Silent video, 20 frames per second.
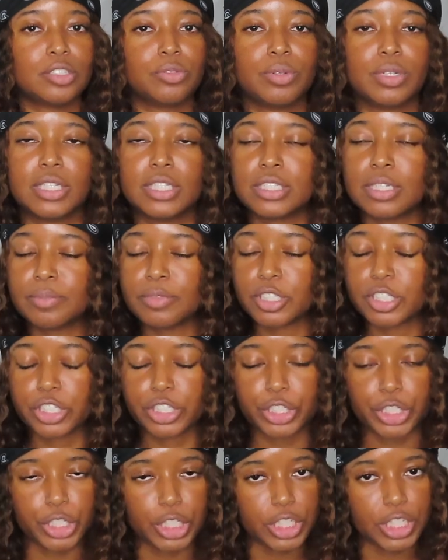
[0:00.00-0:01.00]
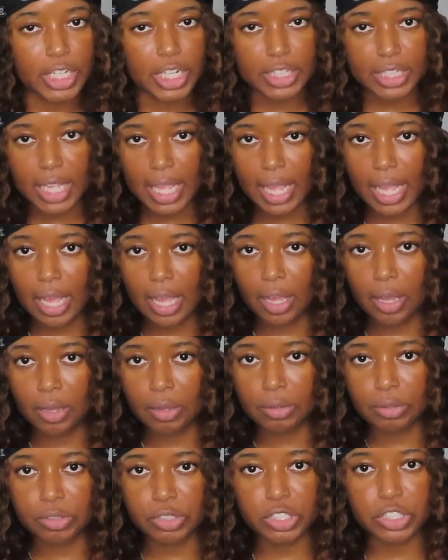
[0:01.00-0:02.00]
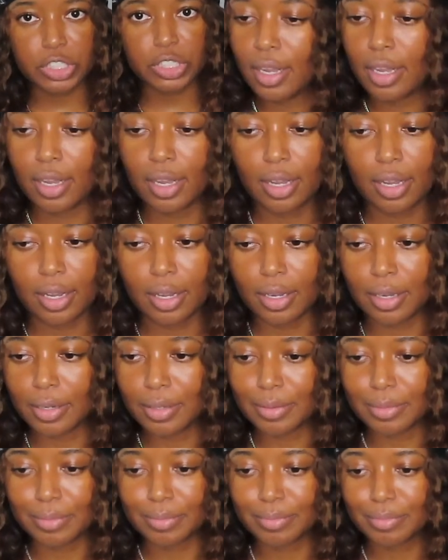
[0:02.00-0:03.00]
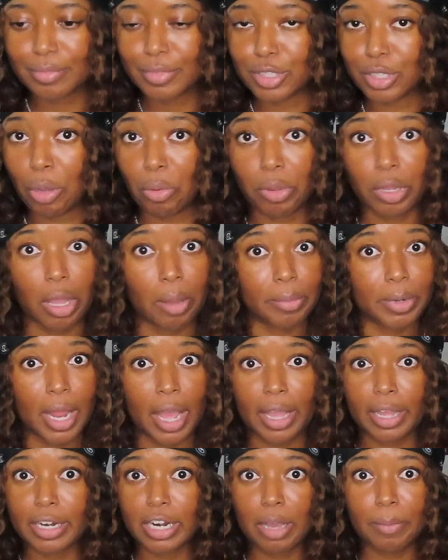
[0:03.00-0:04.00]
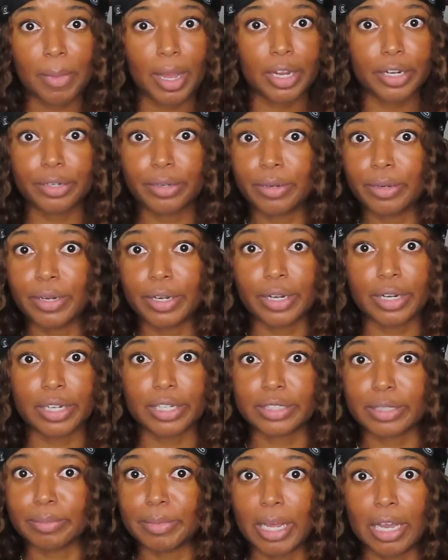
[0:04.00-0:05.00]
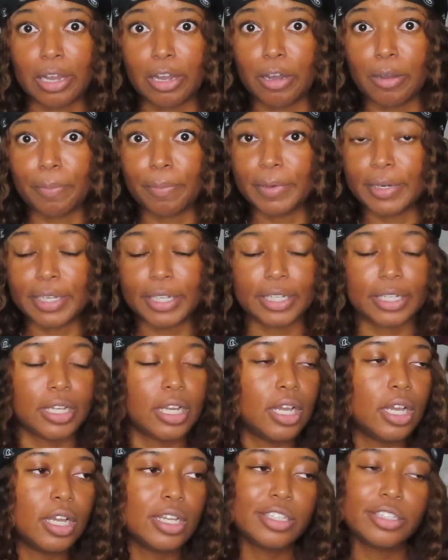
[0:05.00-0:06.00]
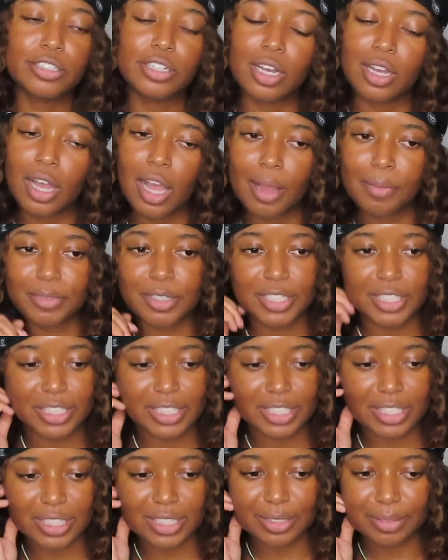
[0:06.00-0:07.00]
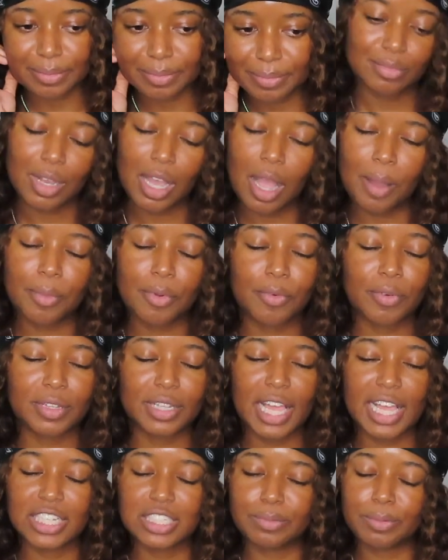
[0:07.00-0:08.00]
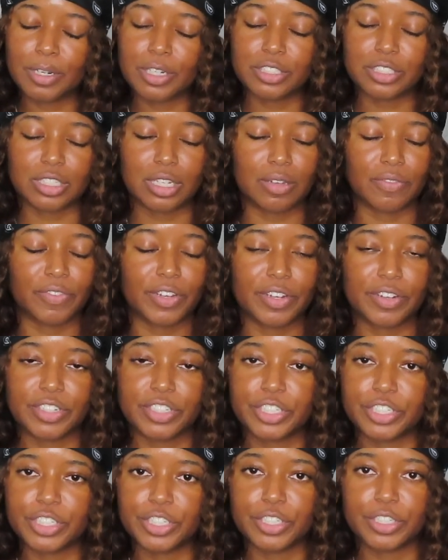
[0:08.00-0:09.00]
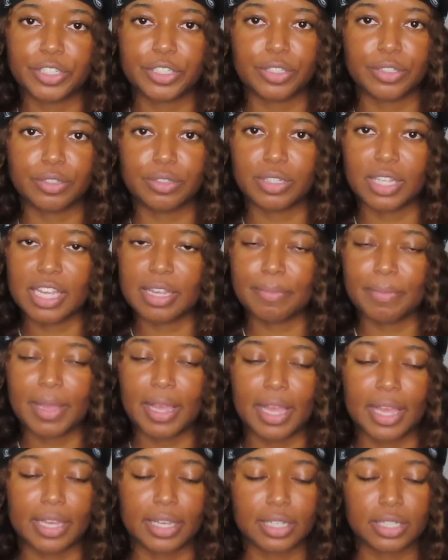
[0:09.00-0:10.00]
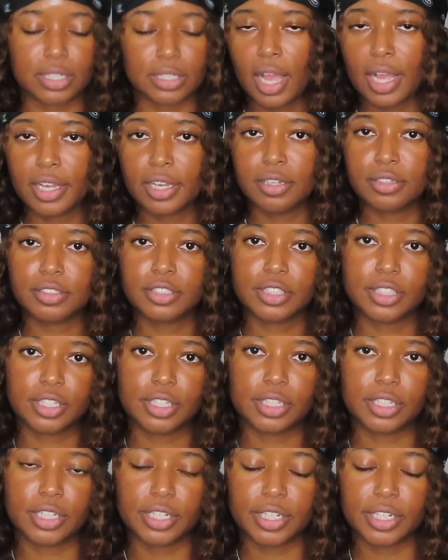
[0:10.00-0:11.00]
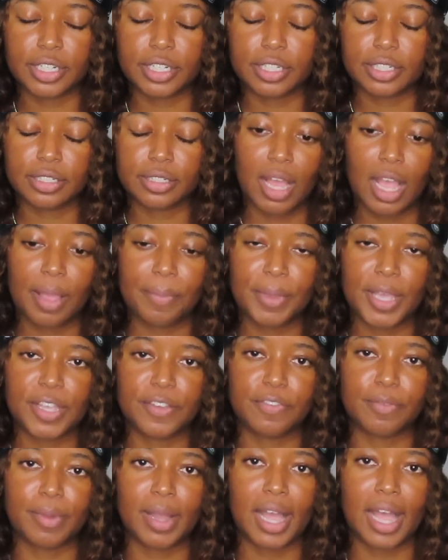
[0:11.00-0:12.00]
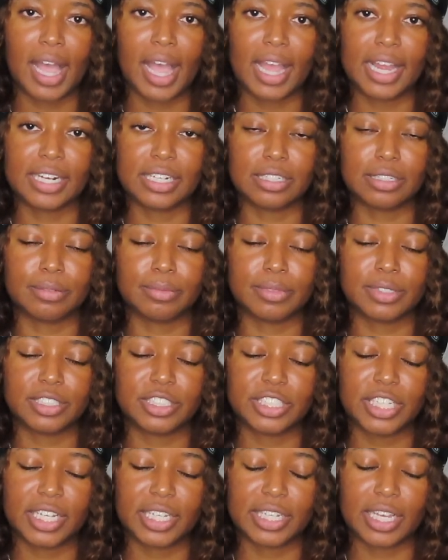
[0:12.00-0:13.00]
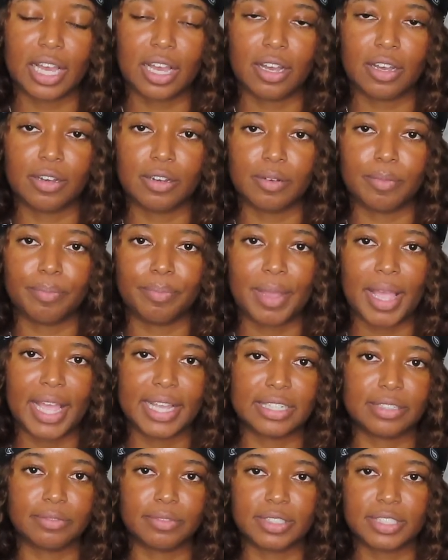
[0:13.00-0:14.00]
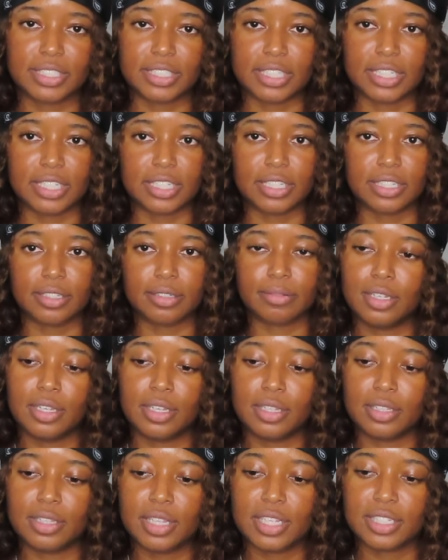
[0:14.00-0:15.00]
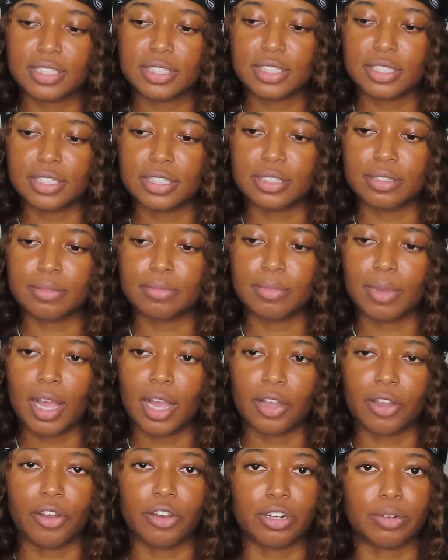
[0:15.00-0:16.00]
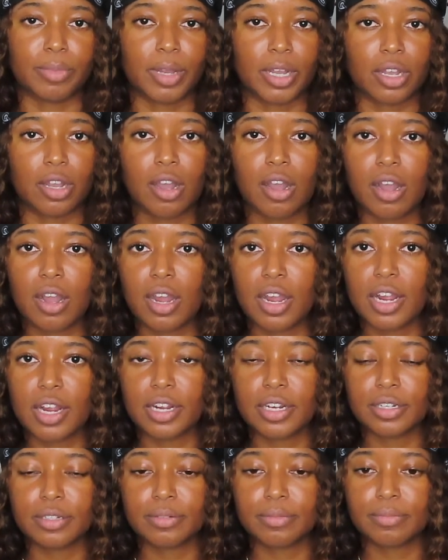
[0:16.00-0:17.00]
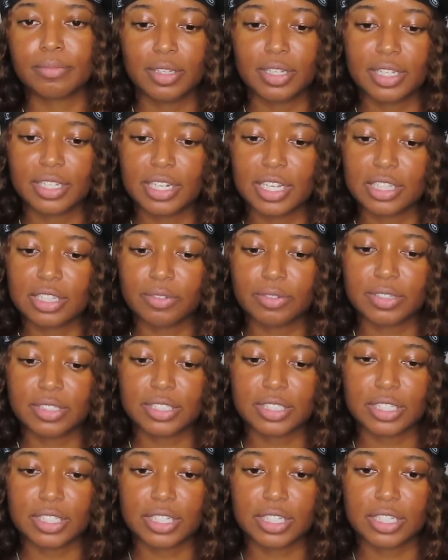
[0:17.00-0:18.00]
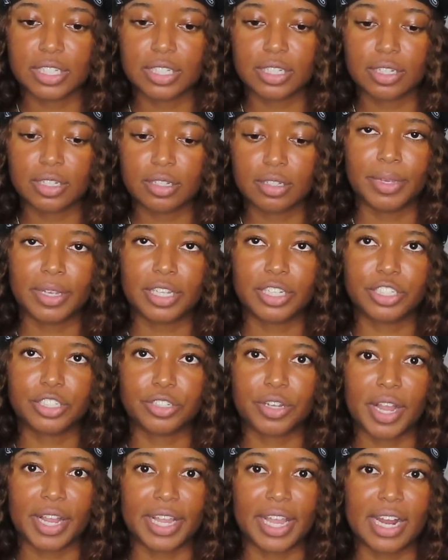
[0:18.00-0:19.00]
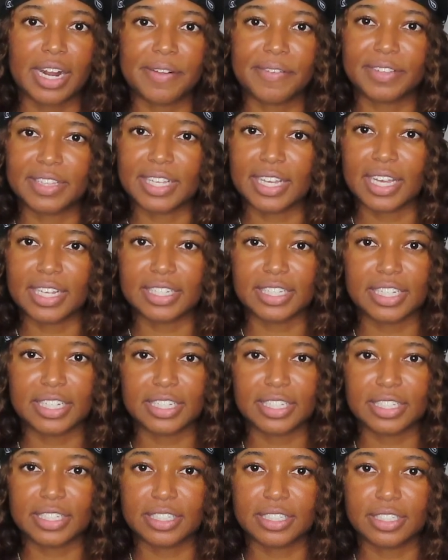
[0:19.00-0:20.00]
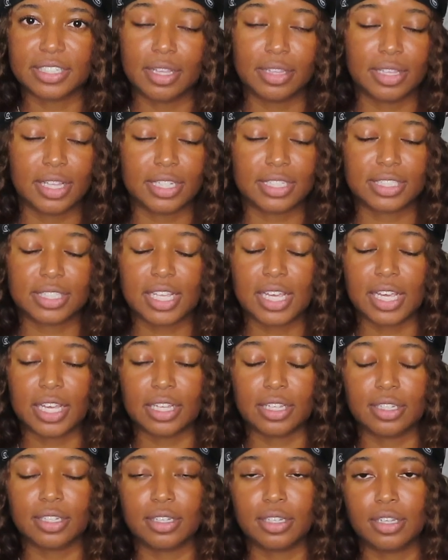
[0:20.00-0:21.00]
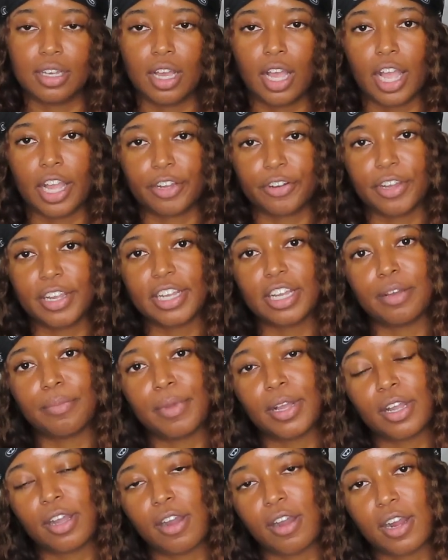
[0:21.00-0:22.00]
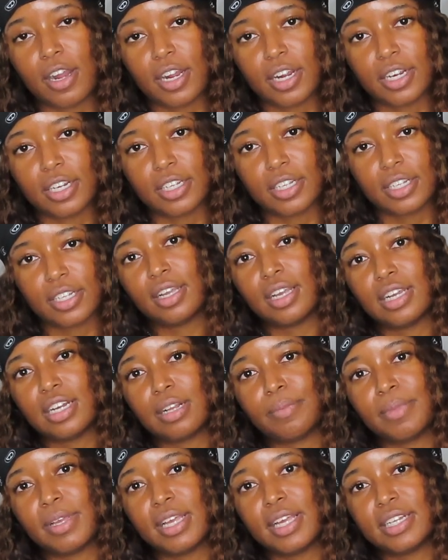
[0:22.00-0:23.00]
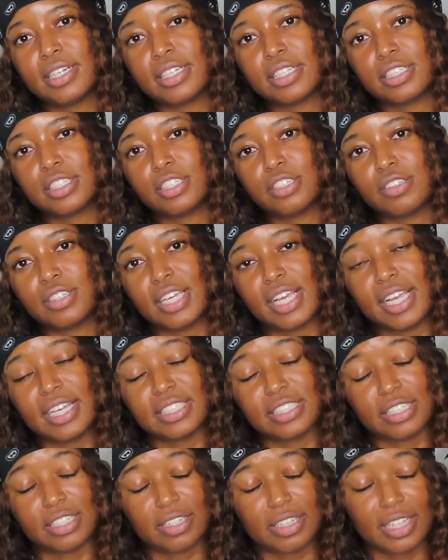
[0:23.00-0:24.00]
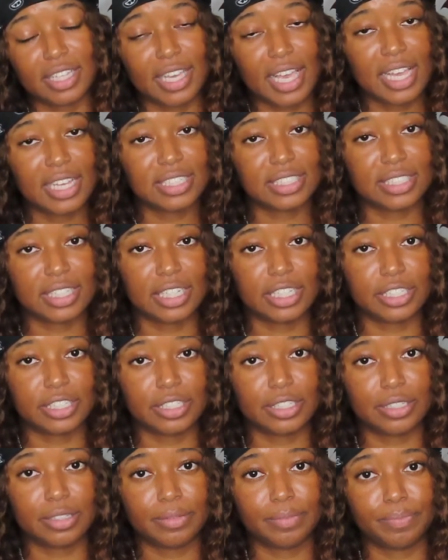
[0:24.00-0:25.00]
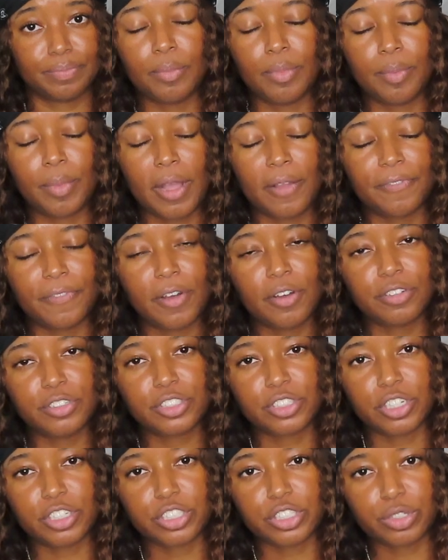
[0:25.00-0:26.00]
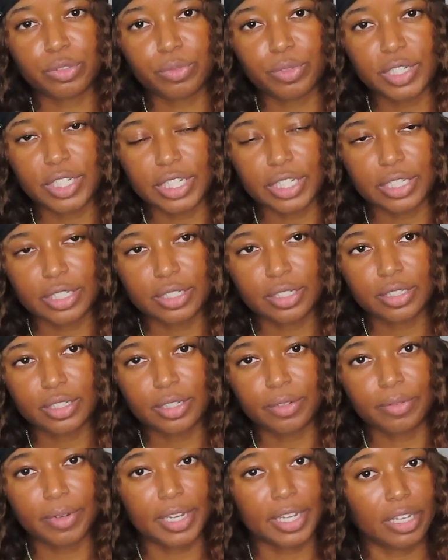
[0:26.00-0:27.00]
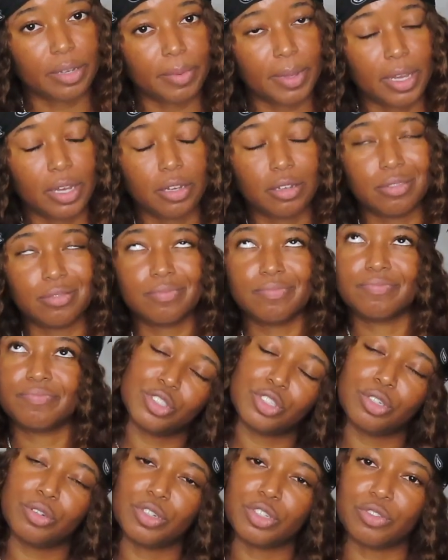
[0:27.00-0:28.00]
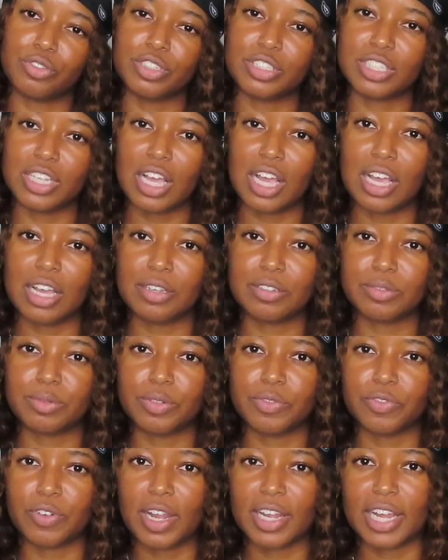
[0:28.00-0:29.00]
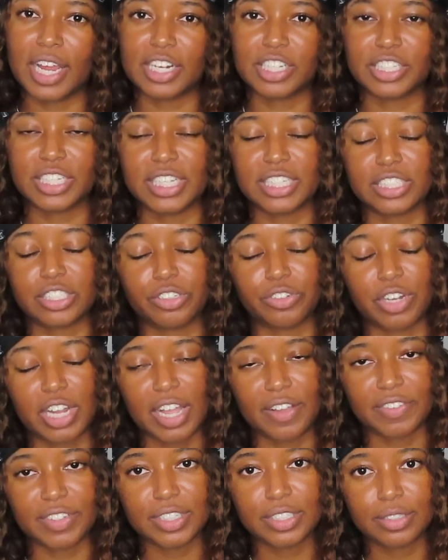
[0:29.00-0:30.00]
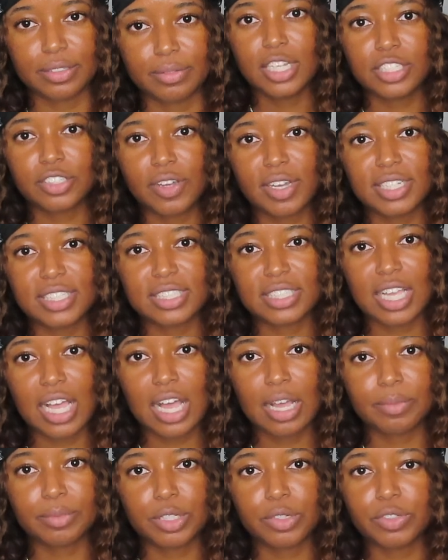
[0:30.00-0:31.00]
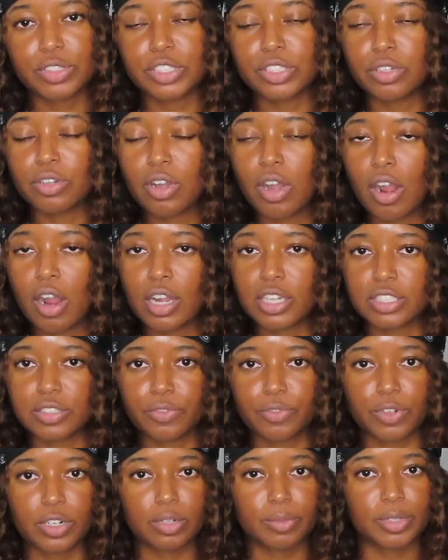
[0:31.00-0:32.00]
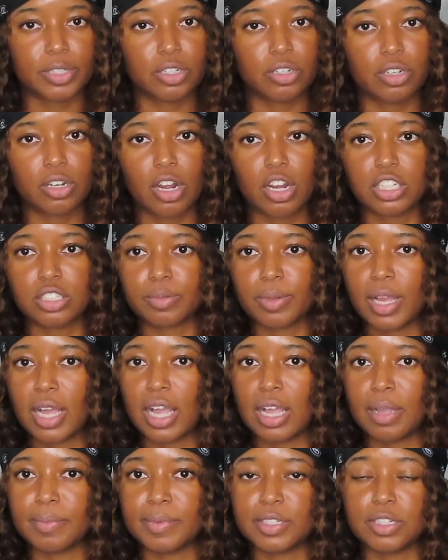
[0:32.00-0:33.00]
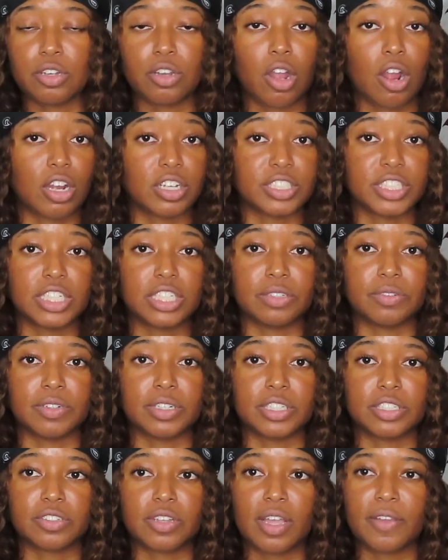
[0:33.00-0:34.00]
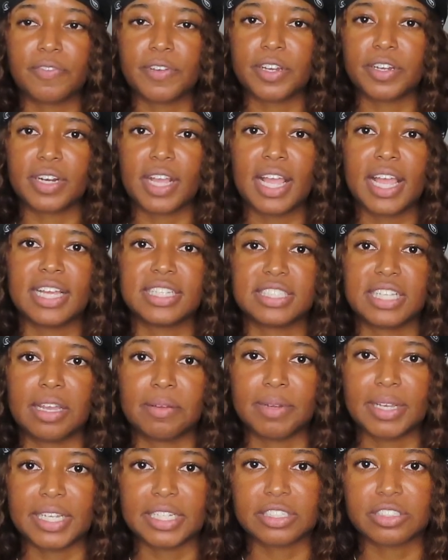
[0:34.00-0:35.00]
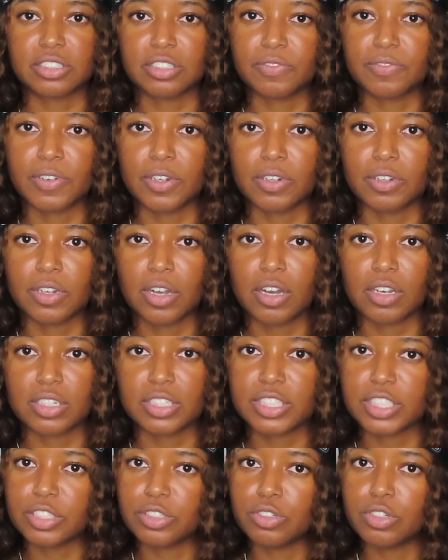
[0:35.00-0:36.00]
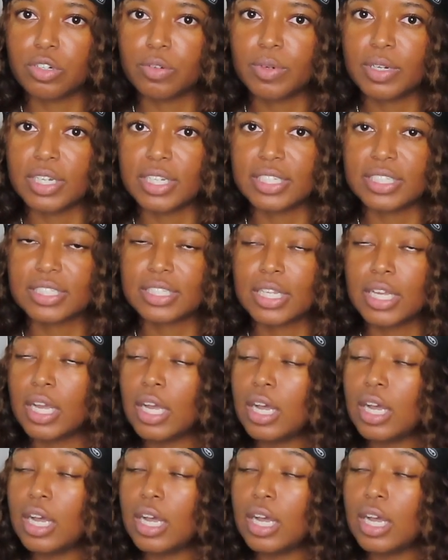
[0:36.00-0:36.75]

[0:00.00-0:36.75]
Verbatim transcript: twenties, I'm just chilling at the house. Um, don't come knocking on my door because I'm not opening. You know, I'm just, I'm a relaxed person. I'm very chill, laid back. I go to the clerk, I pay for my items, check out, bag and receipt, and that's it. I go to my car, looking at the receipt, making sure I got everything I needed, and that's that. I crank up my car, and I'm heading to the exit of the gas station. My phone starts to ring. It rang about two or three times before I got a chance to grab it. So I stopped. There was no cars in front of me, no cars behind me, no cars anywhere, so I figured I had time to answer the phone call to see who it was.